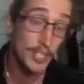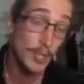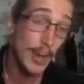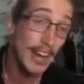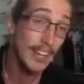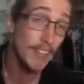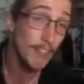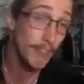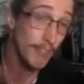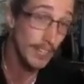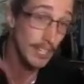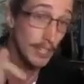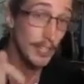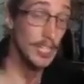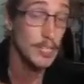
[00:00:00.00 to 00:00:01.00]
So I can
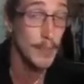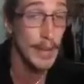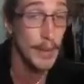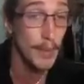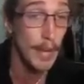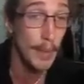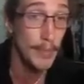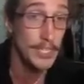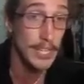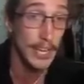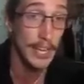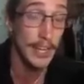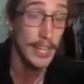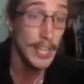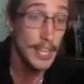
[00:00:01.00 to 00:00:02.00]
feel he's about to pop his
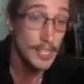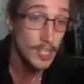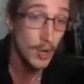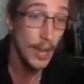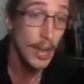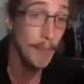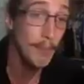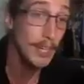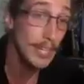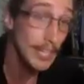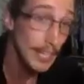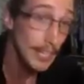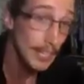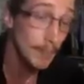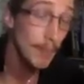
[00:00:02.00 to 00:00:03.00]
head. So I'm
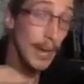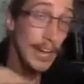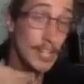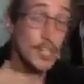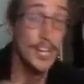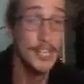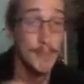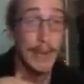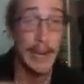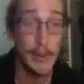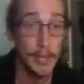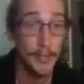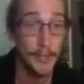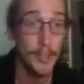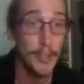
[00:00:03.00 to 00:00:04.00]
getting my chest
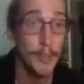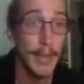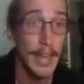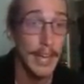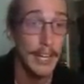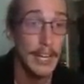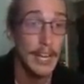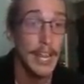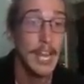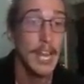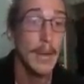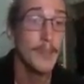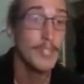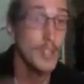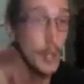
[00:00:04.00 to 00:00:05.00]
parallel to the mat, and
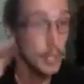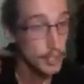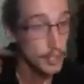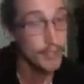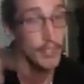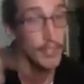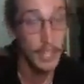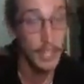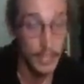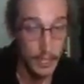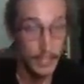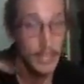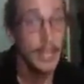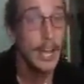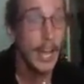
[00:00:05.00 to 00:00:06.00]
I'm starting to
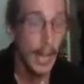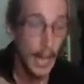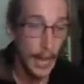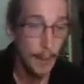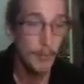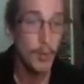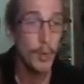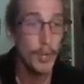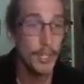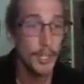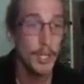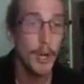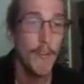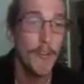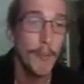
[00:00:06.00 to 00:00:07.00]
think I'm going to
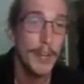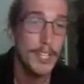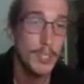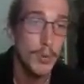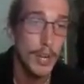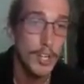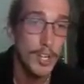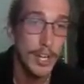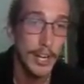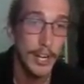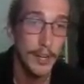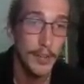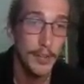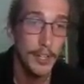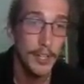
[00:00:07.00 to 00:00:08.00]
go for my switch
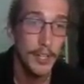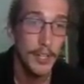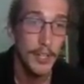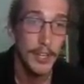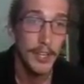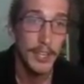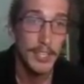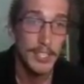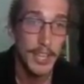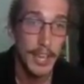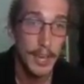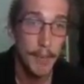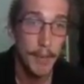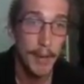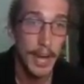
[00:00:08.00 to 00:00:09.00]
here. His
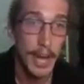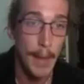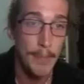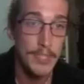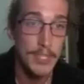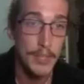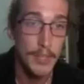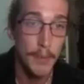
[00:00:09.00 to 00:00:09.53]
head pops.